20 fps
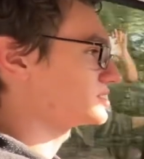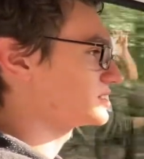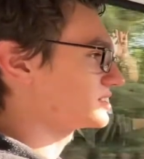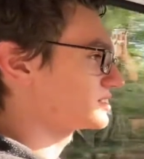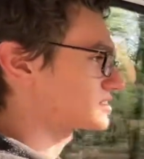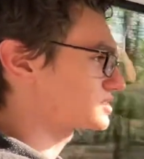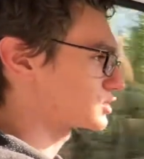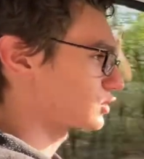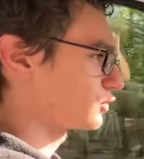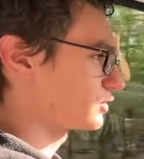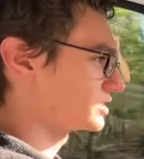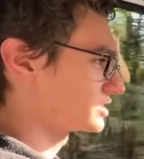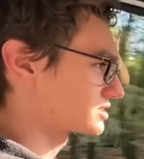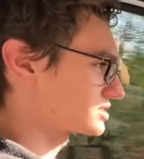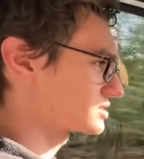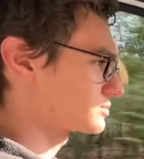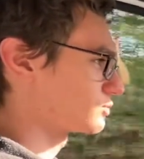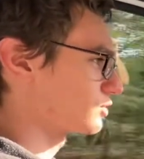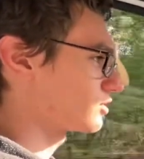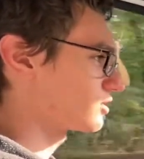So
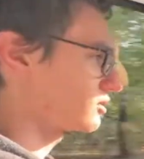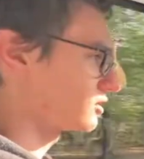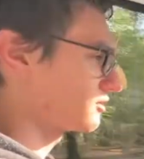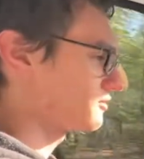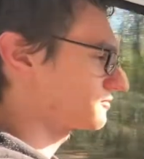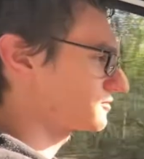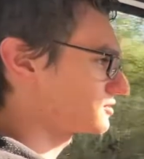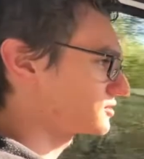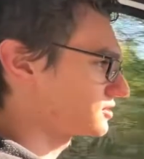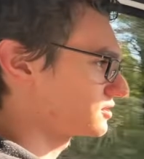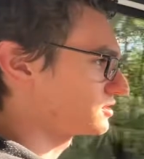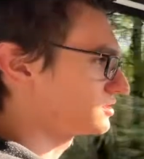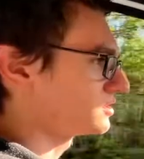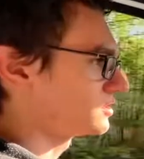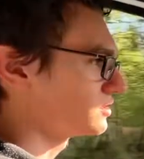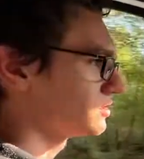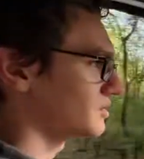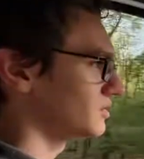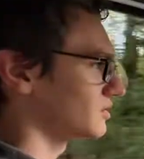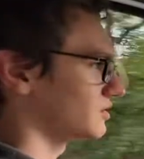it's more of a
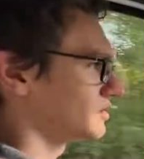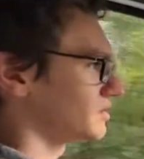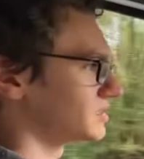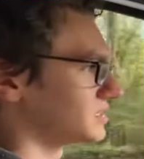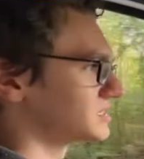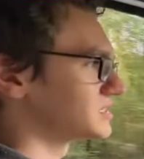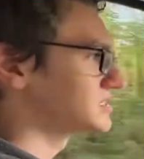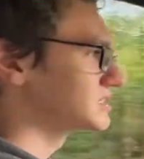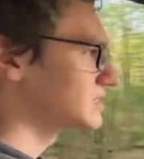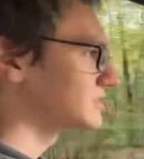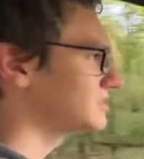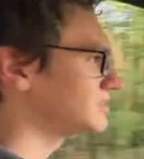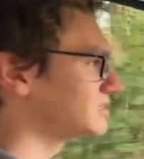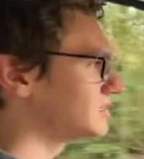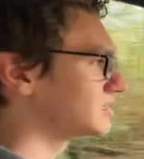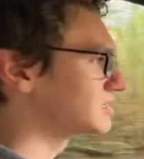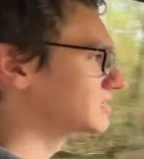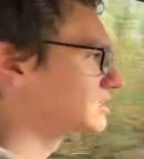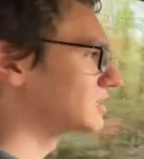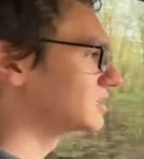city
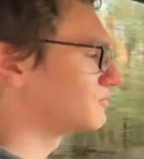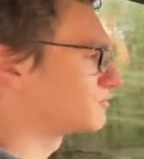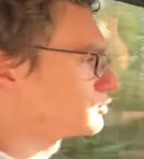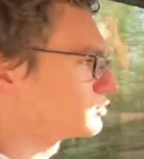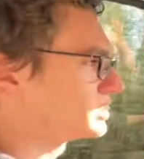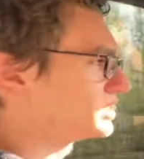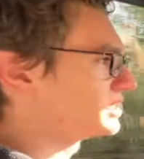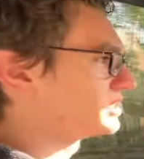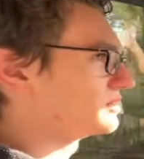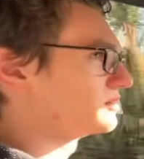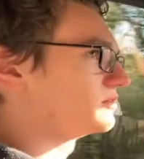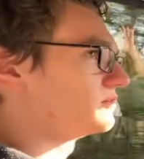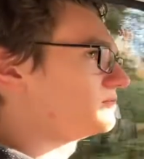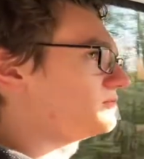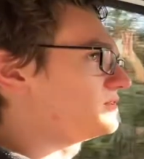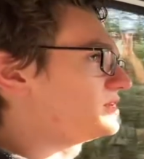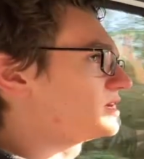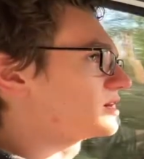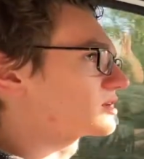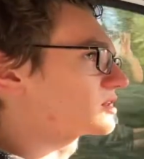delivery
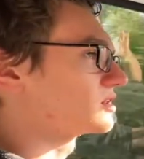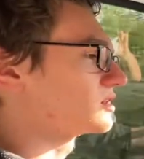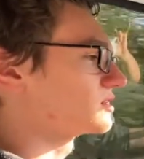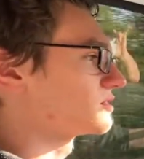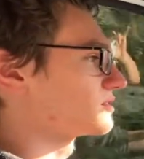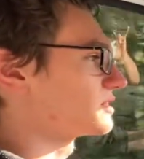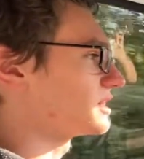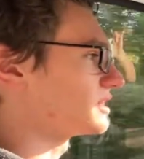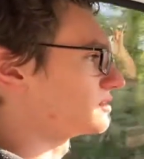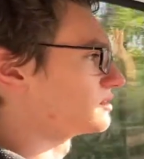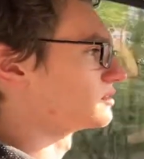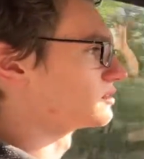vehicle than